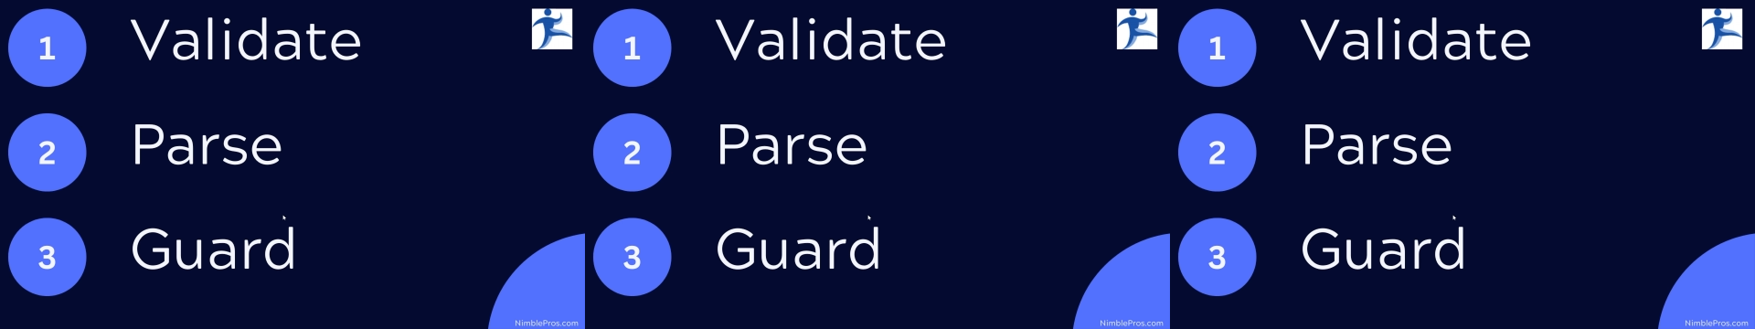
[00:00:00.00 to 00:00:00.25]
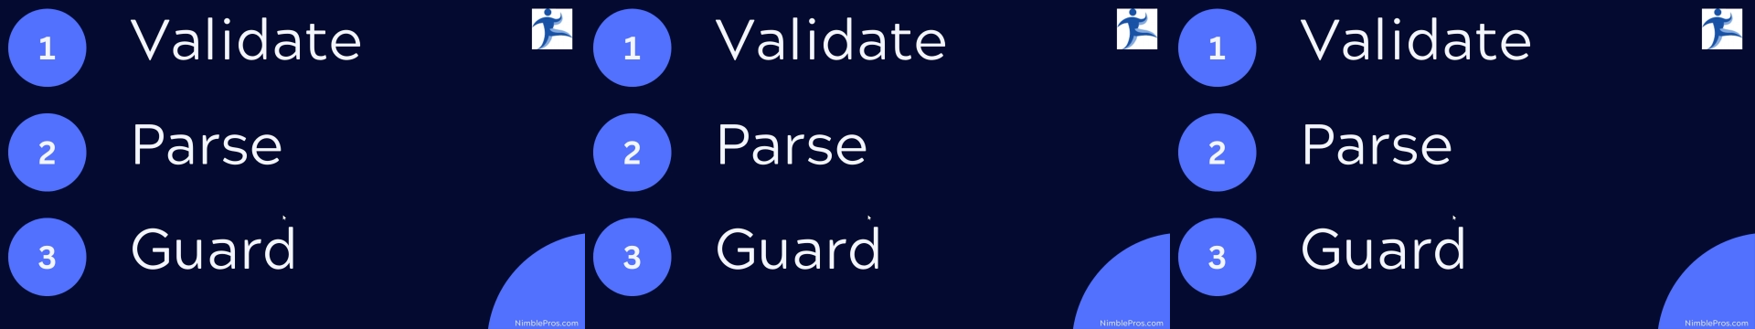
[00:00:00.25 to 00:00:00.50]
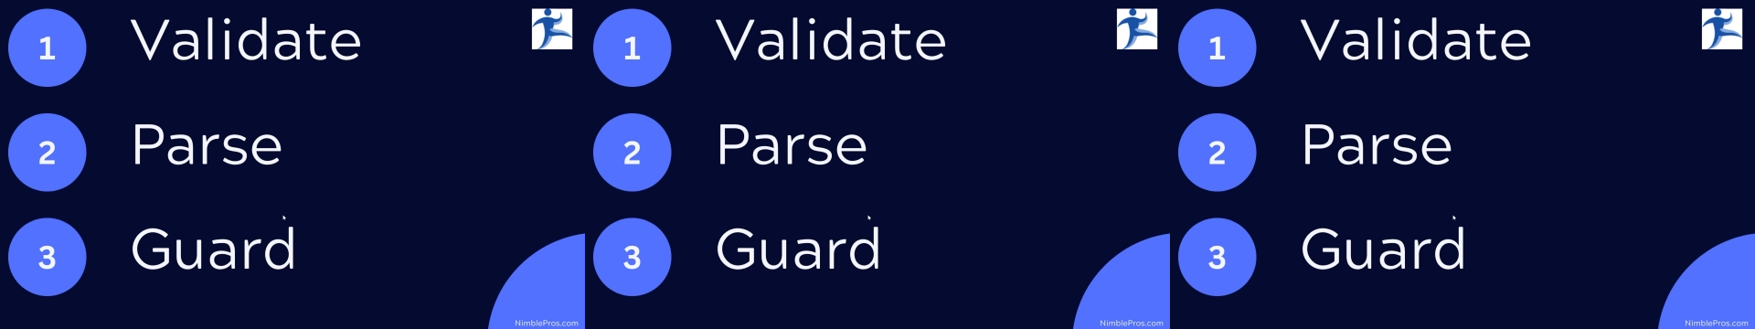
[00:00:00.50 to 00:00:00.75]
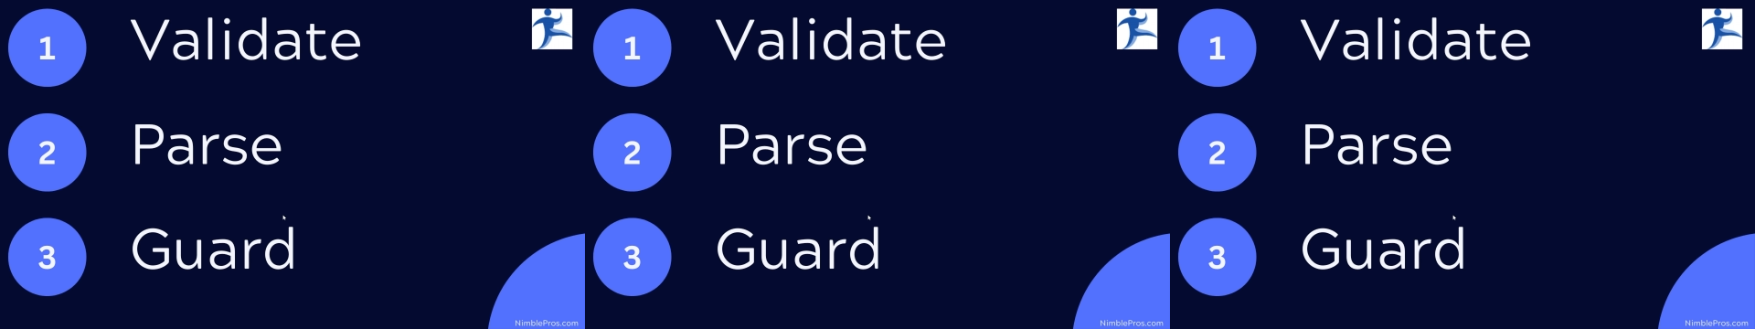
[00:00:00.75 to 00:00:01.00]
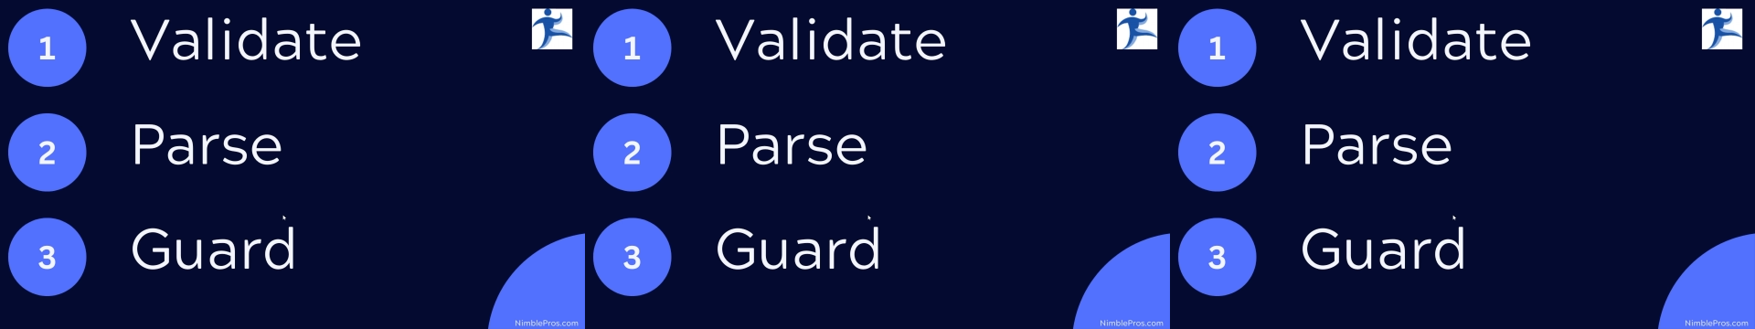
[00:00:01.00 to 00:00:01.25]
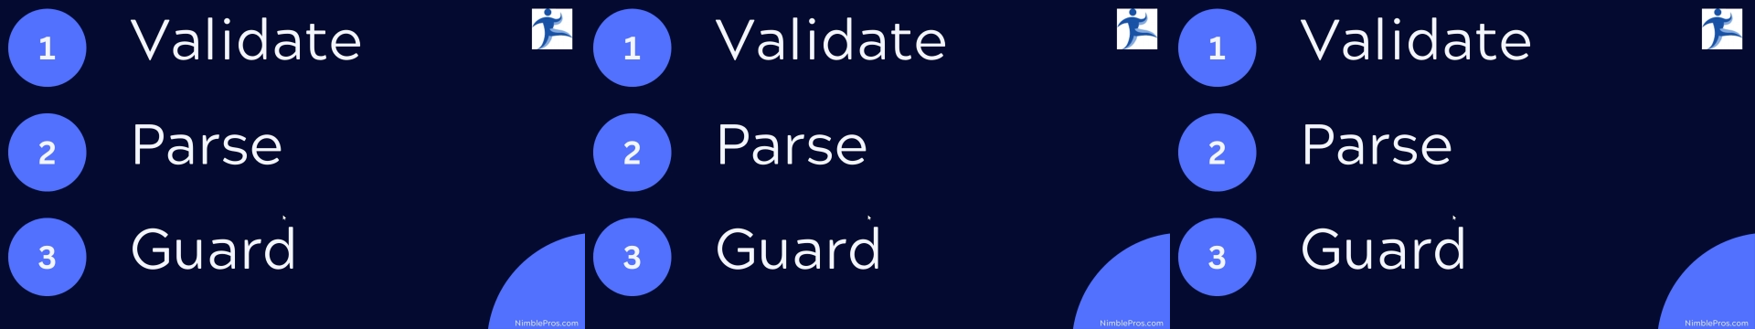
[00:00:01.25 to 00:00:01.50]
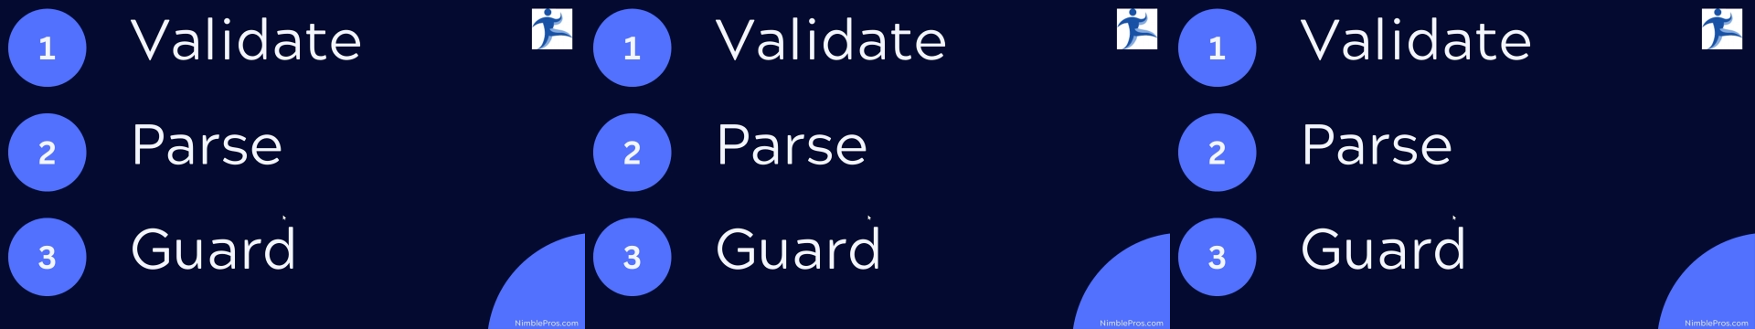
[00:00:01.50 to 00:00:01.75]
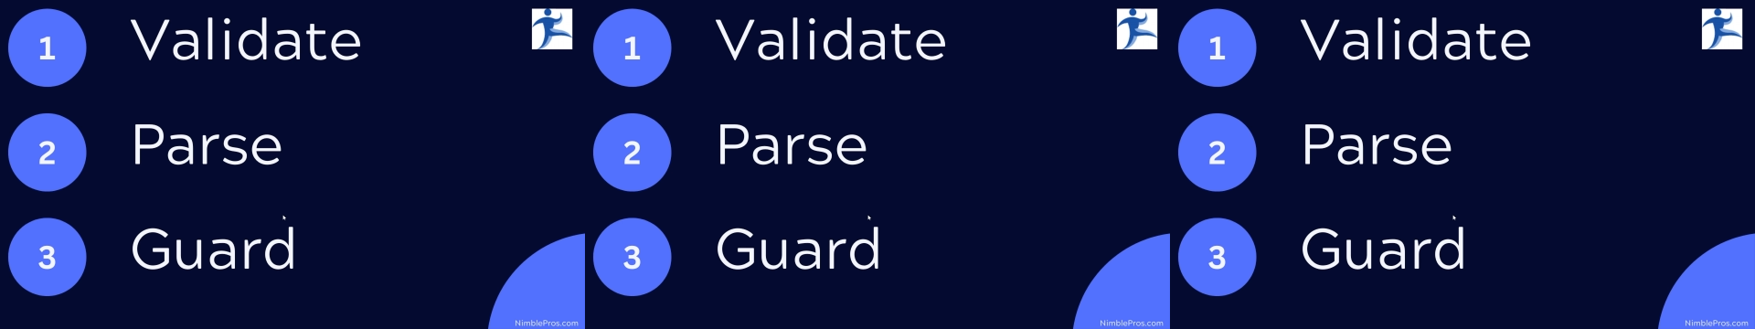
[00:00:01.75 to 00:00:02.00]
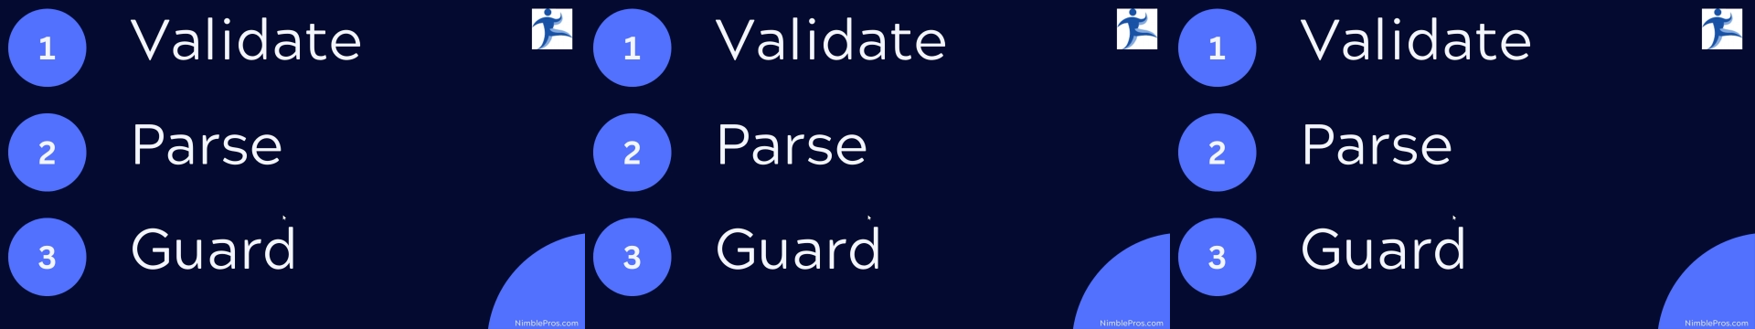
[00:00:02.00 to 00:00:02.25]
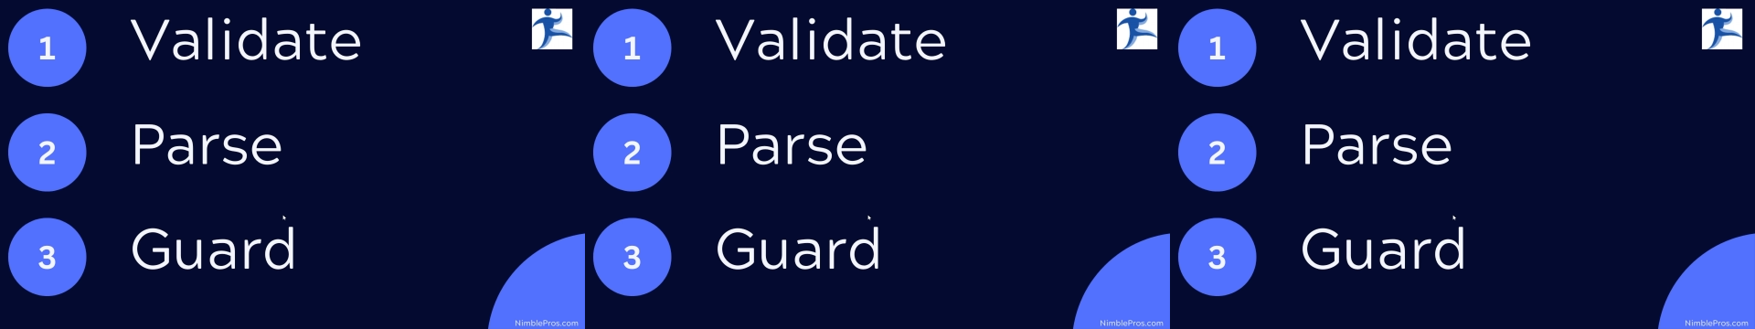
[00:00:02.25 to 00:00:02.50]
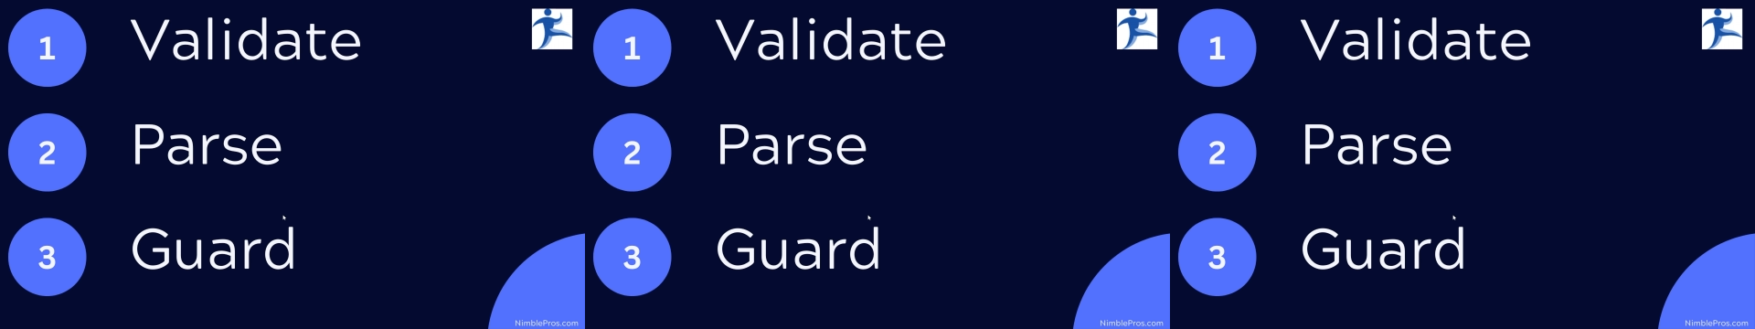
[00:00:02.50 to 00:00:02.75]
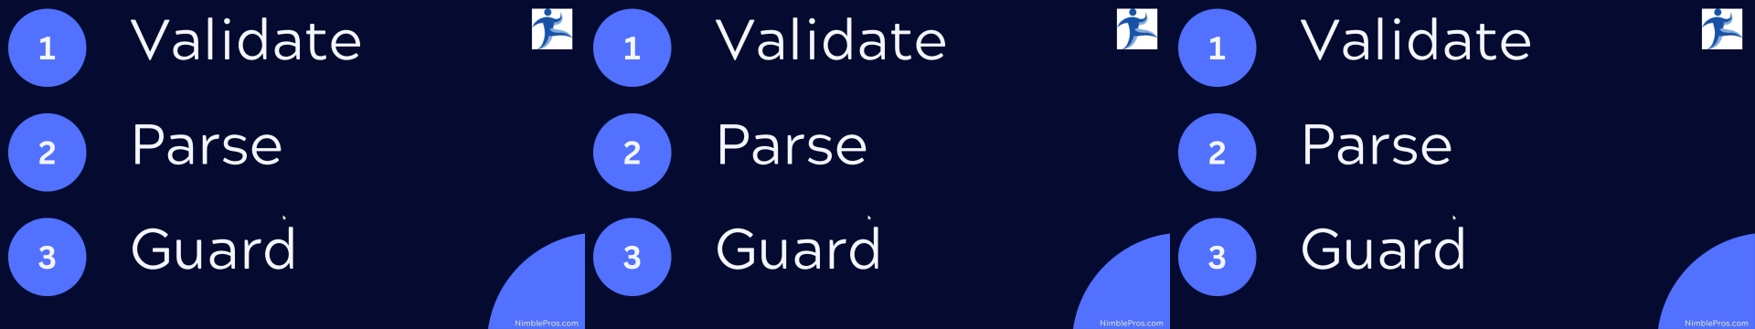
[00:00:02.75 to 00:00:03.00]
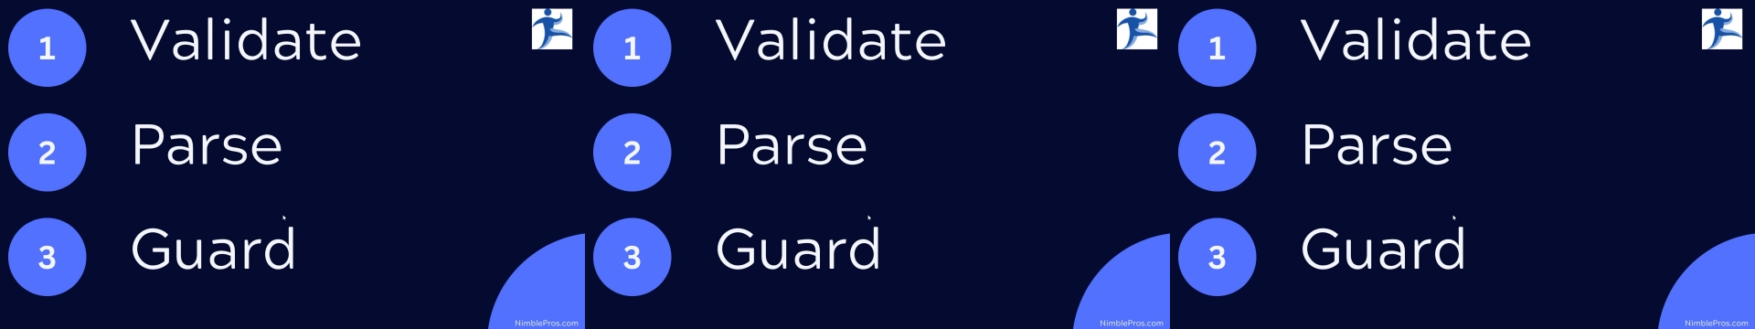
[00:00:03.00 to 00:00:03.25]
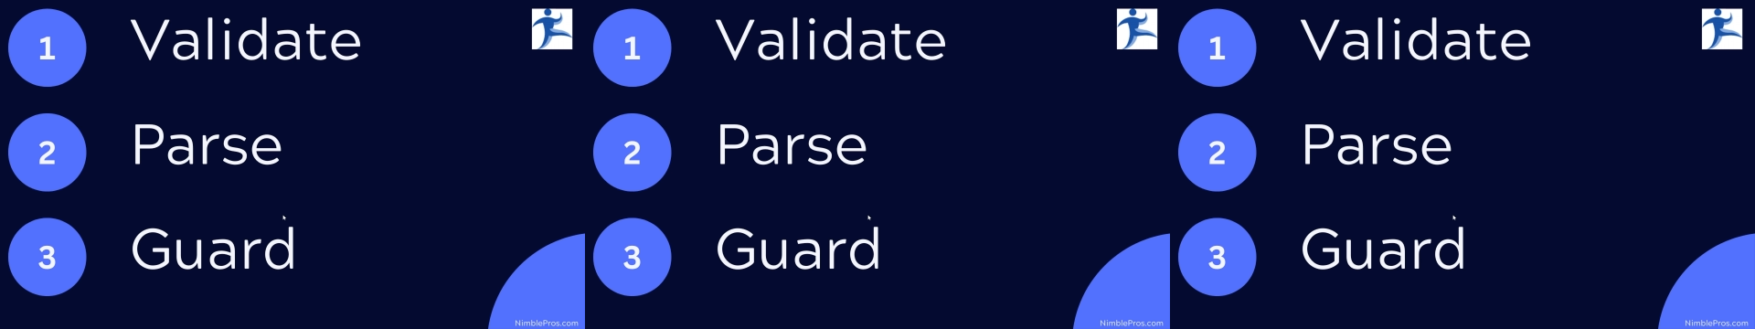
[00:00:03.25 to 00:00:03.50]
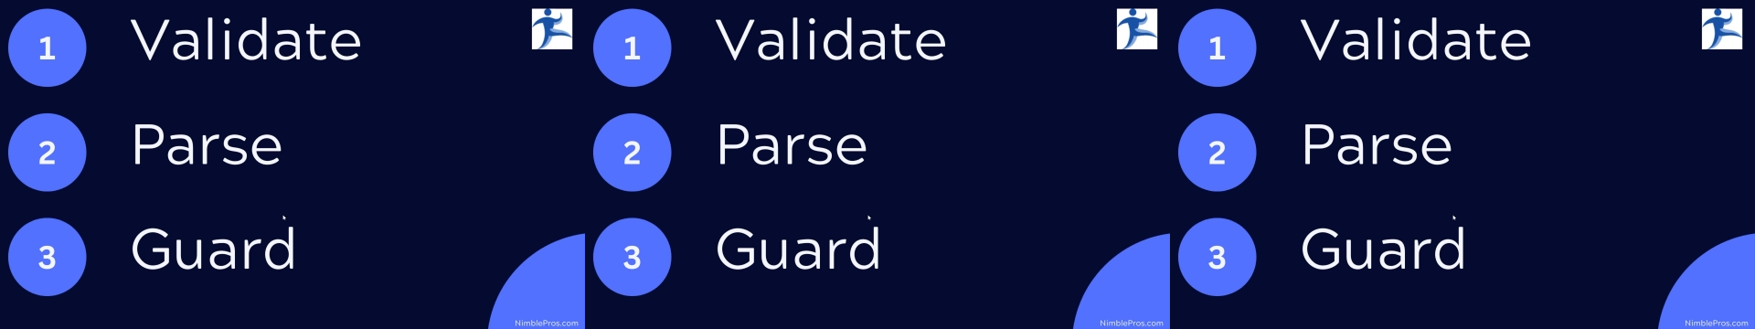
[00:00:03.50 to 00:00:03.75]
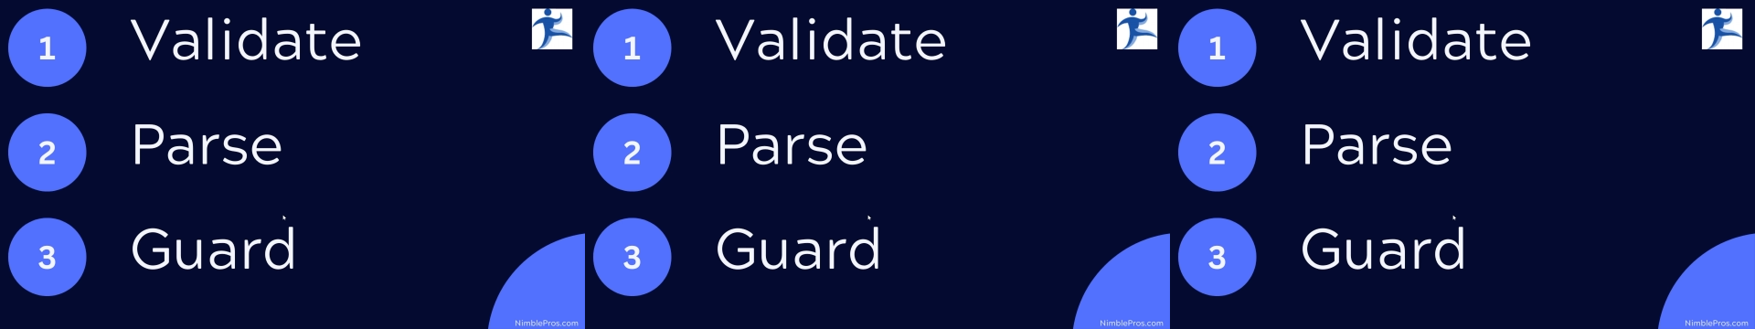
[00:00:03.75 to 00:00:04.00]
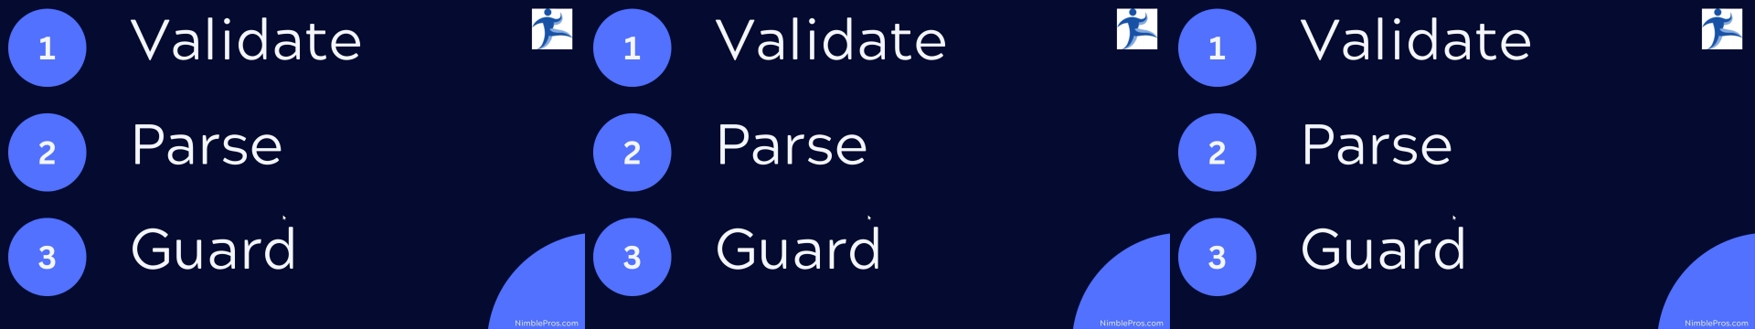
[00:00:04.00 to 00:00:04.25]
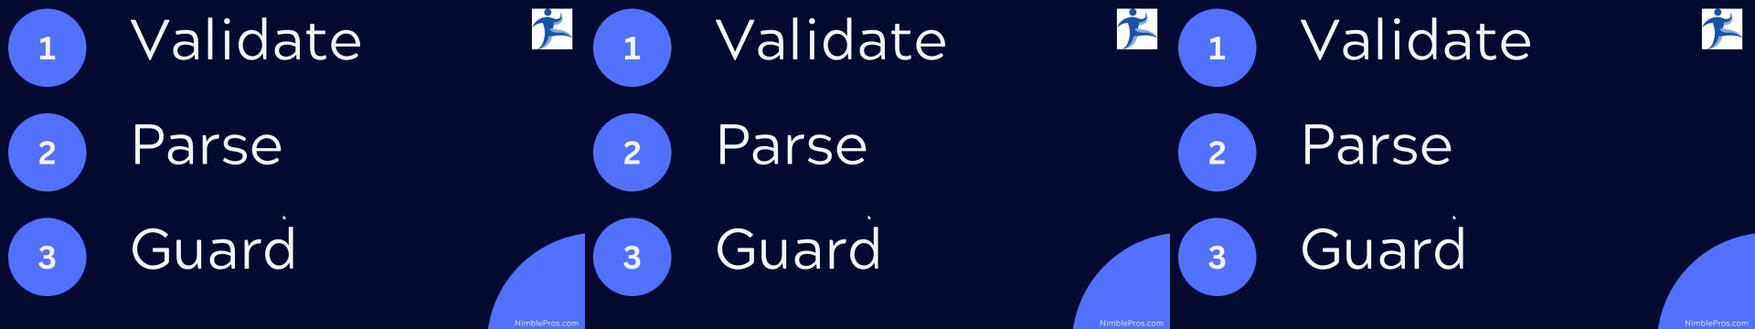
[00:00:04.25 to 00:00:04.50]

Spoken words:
[unreadable: no face in view]